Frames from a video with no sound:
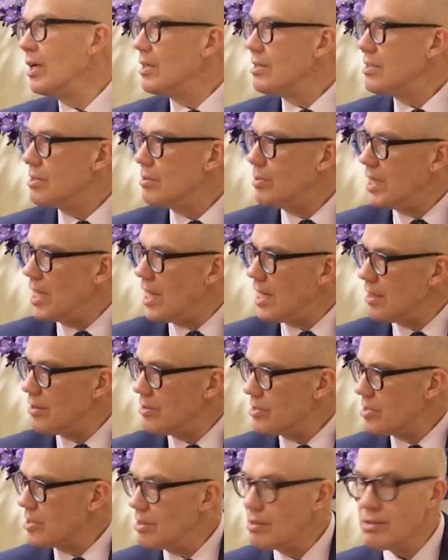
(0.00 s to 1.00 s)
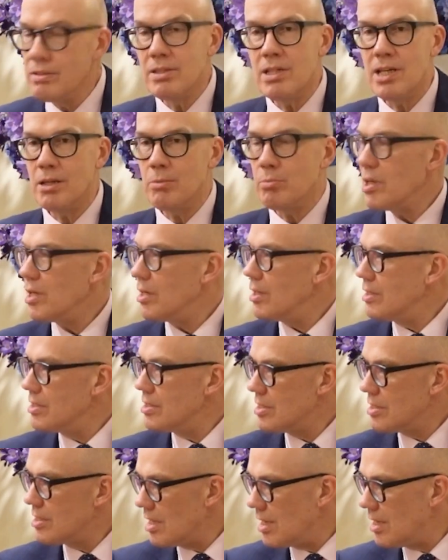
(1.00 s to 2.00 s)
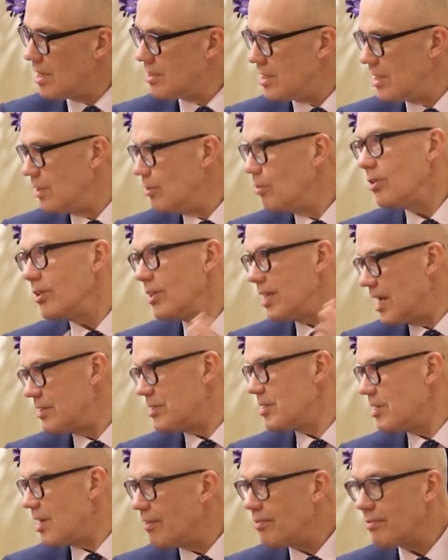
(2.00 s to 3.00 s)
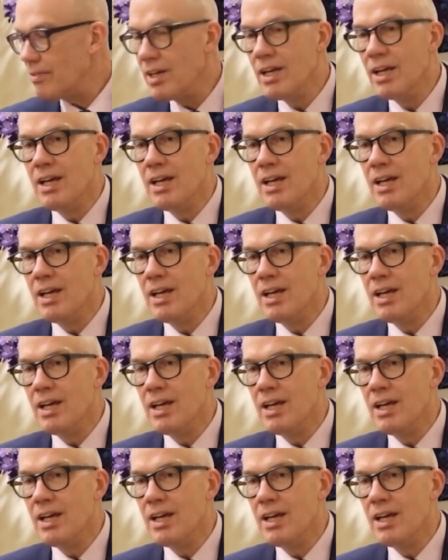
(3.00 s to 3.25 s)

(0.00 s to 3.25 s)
to be adults and take part in society and all of that stuff.